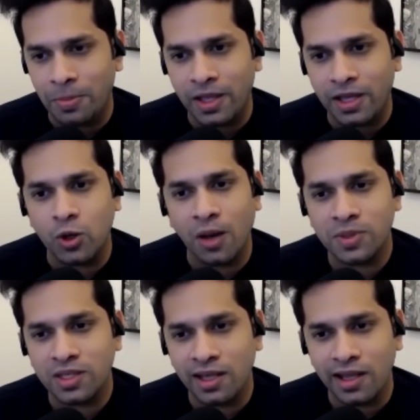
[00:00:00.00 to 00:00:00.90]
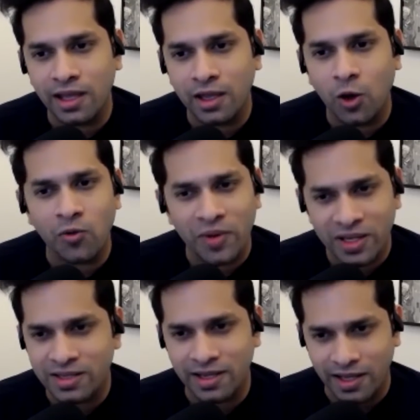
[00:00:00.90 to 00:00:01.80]
upskilling or
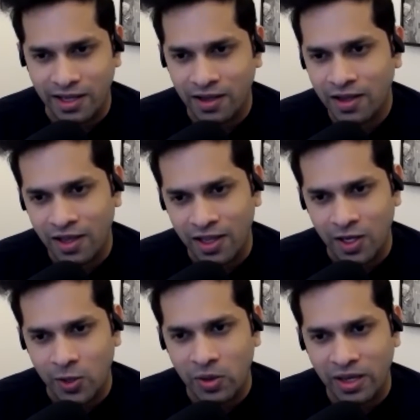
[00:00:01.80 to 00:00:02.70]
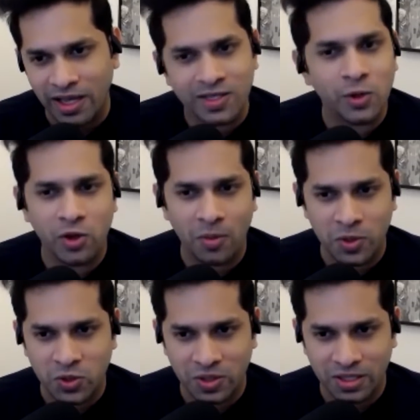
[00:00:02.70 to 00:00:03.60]
reskilling is a good
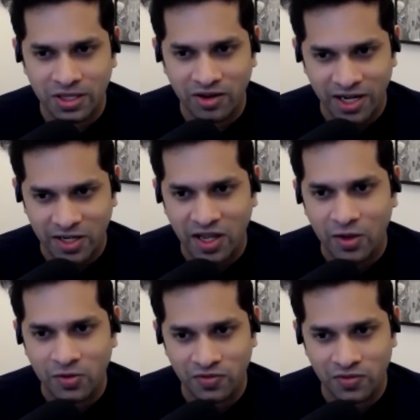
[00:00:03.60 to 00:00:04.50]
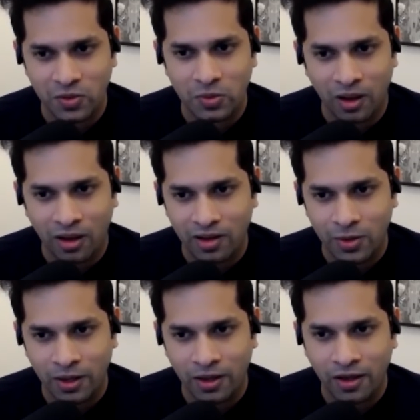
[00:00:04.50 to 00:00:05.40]
opportunity right now if you are
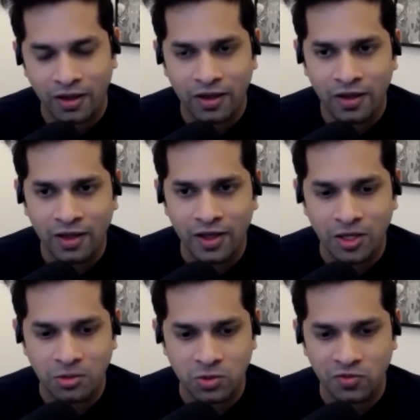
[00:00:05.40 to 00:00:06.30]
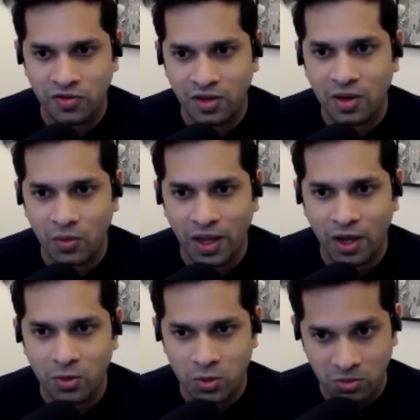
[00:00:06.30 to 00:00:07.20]
looking to figure a way
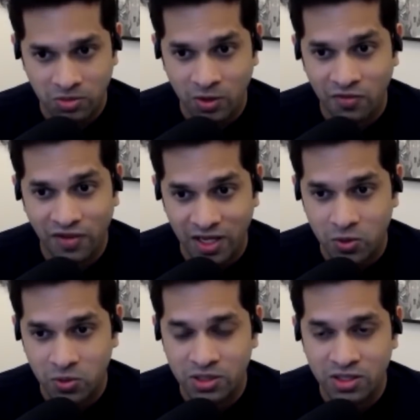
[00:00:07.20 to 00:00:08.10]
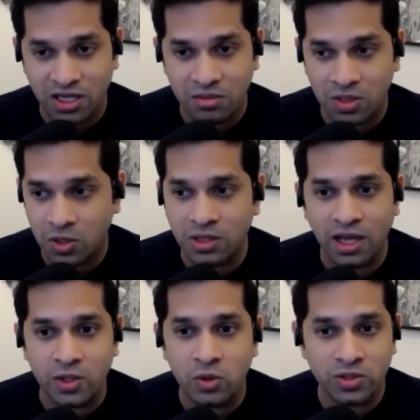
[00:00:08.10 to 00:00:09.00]
out to fight through this time, because
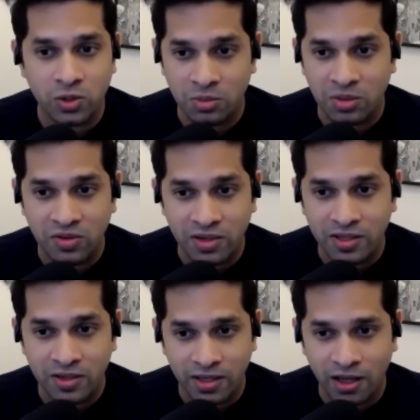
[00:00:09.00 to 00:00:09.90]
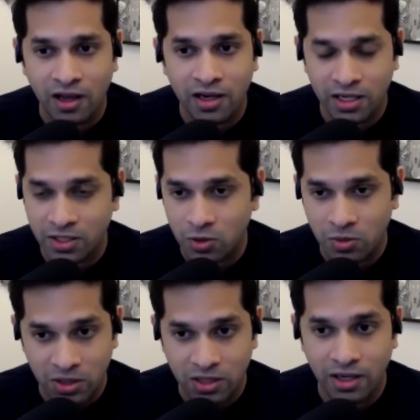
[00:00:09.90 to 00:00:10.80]
I know it's going to be really really hard, and it's going
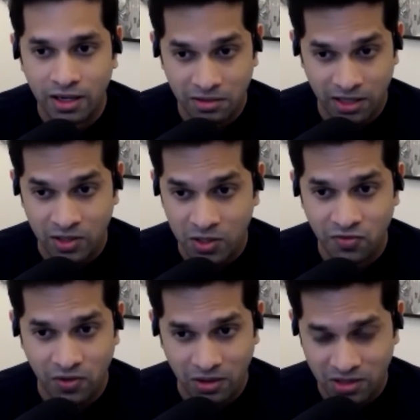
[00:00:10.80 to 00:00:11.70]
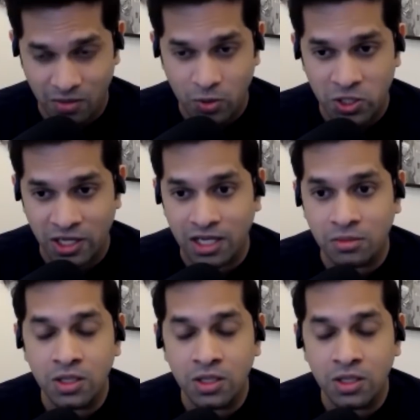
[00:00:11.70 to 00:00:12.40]
to be there like this for some more time.